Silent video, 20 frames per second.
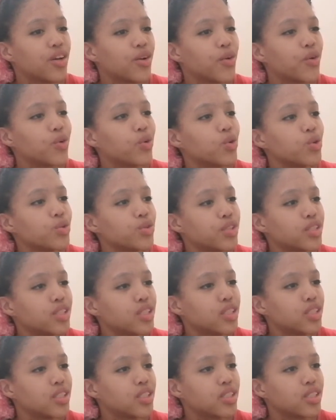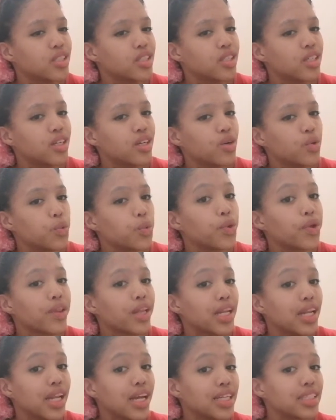routes with
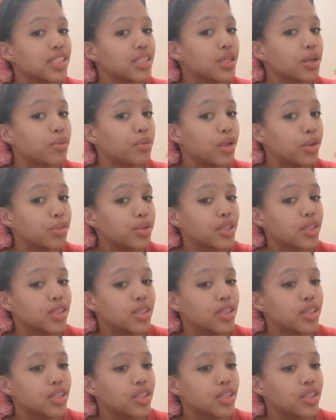less people.